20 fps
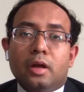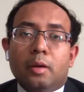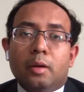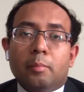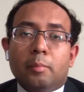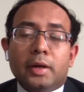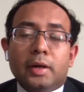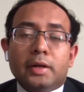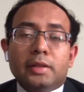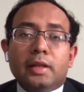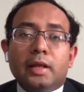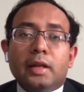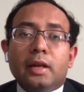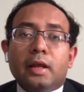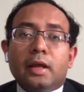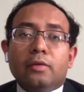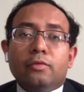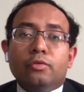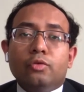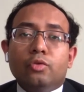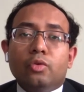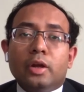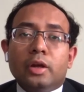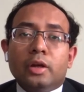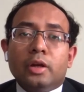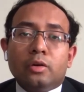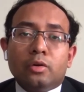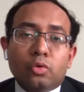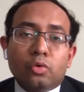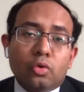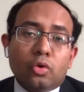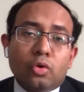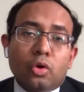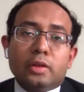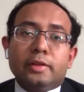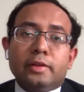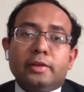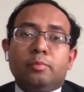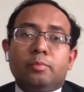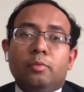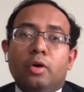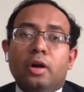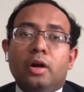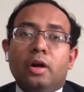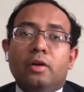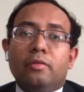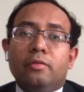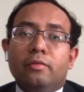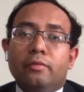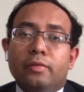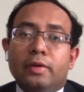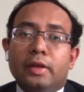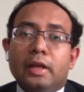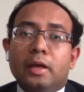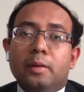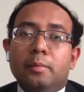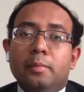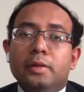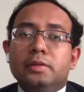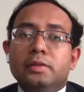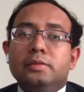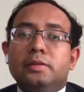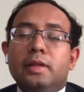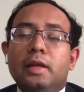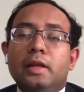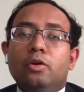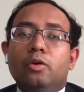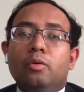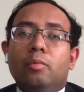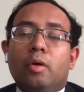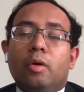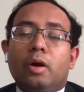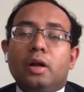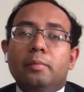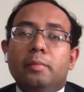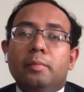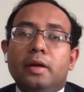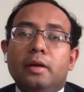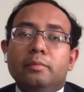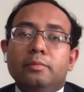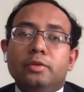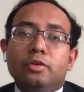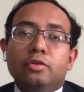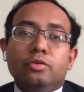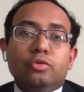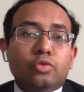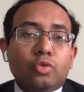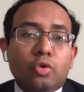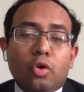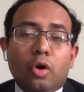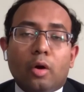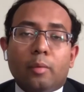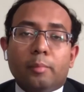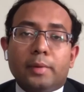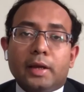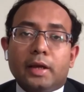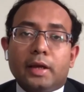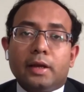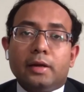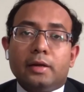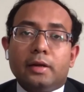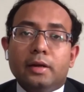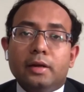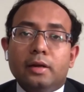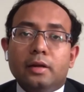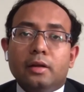But then if you include all the smaller variables, then your model becomes so complicated